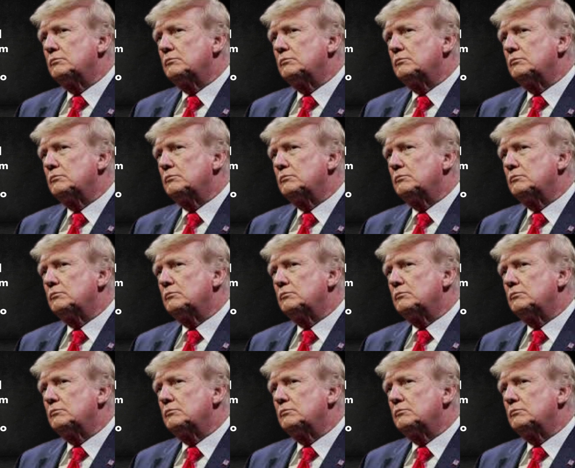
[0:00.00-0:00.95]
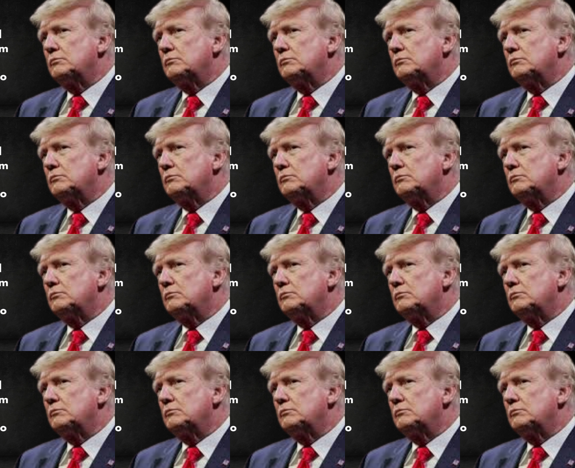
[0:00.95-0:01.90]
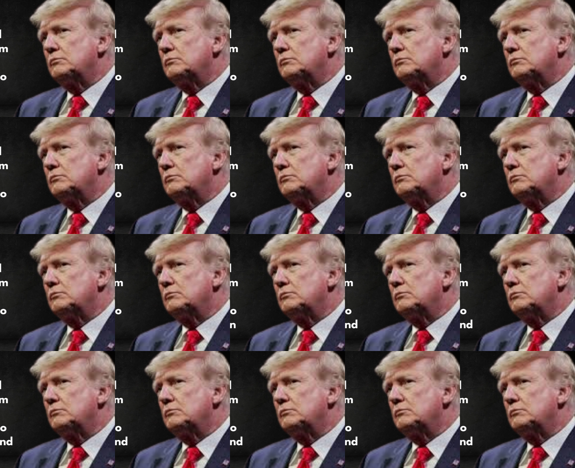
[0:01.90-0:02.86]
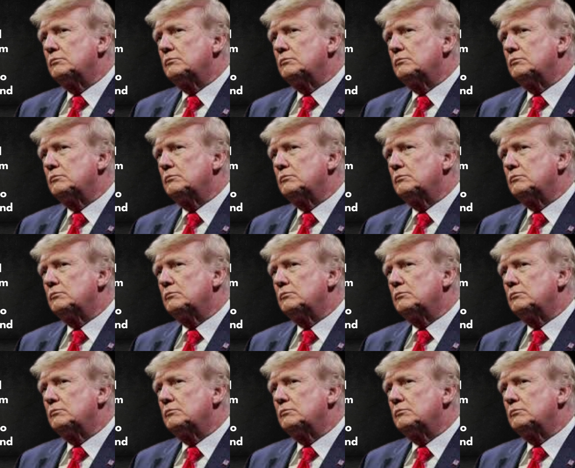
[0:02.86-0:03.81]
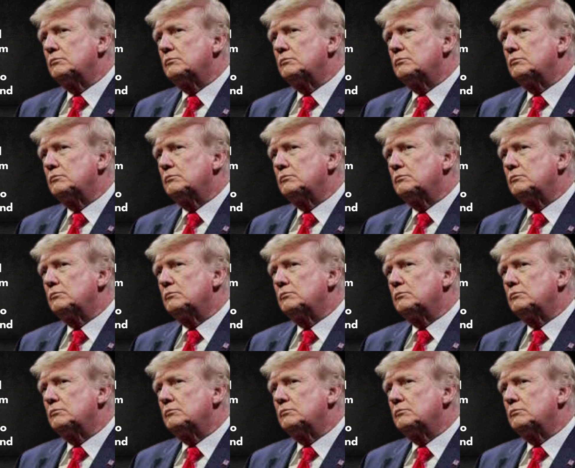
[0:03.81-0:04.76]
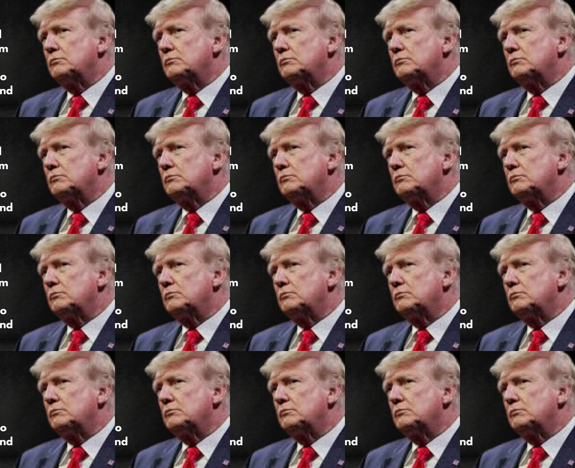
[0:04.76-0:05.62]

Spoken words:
[no speech]